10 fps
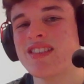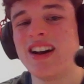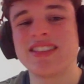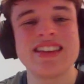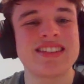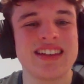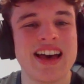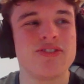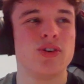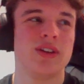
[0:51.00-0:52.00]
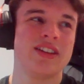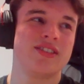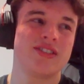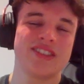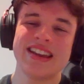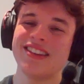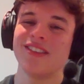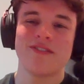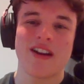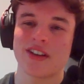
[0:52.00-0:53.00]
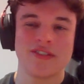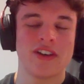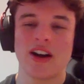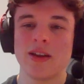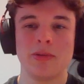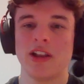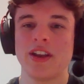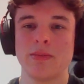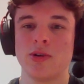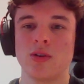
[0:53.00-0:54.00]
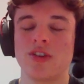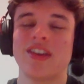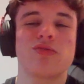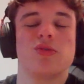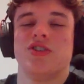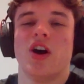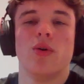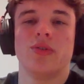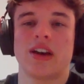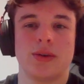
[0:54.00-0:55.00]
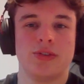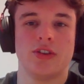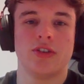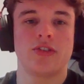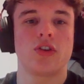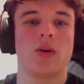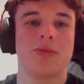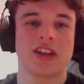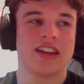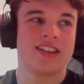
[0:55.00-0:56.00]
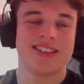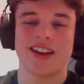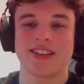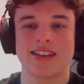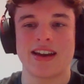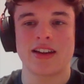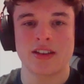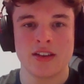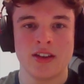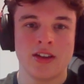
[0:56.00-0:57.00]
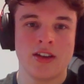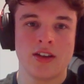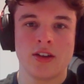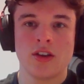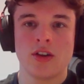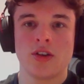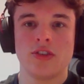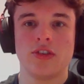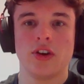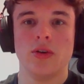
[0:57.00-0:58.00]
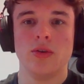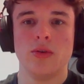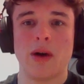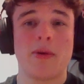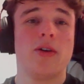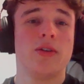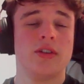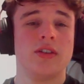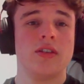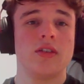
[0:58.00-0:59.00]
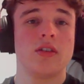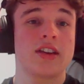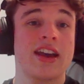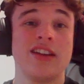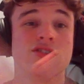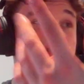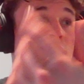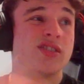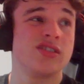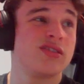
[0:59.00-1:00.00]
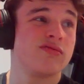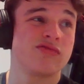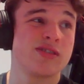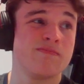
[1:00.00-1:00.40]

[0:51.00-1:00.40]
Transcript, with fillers: at this level it just isn't very viable anymore because everyone knows how to stop the kingside attack. So my opponent, again, chooses a really